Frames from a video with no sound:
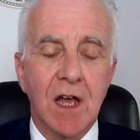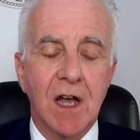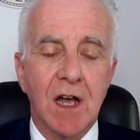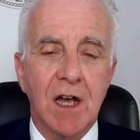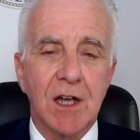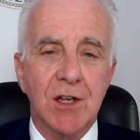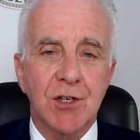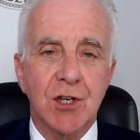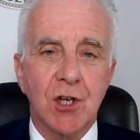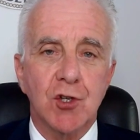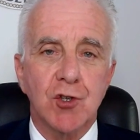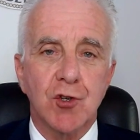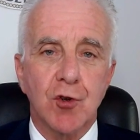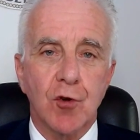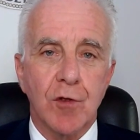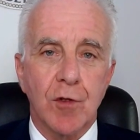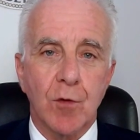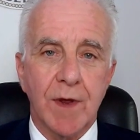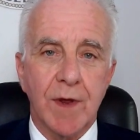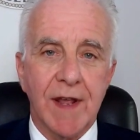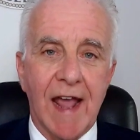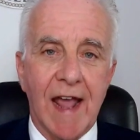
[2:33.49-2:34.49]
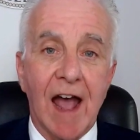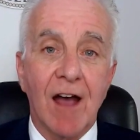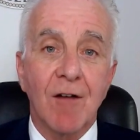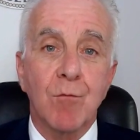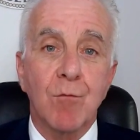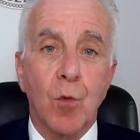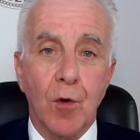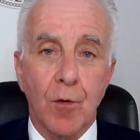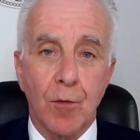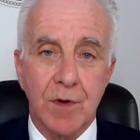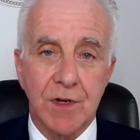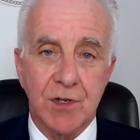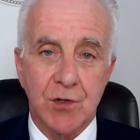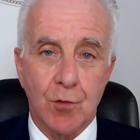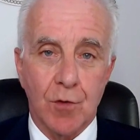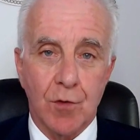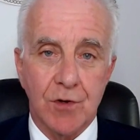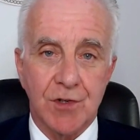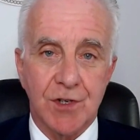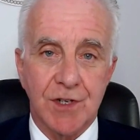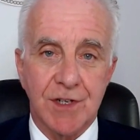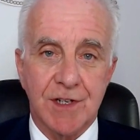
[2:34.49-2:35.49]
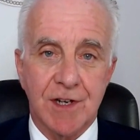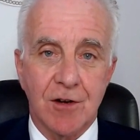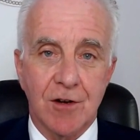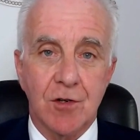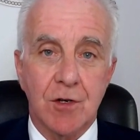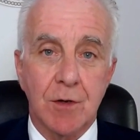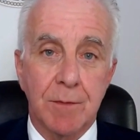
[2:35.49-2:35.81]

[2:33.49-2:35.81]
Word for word: uh, to ensure that we have more resources here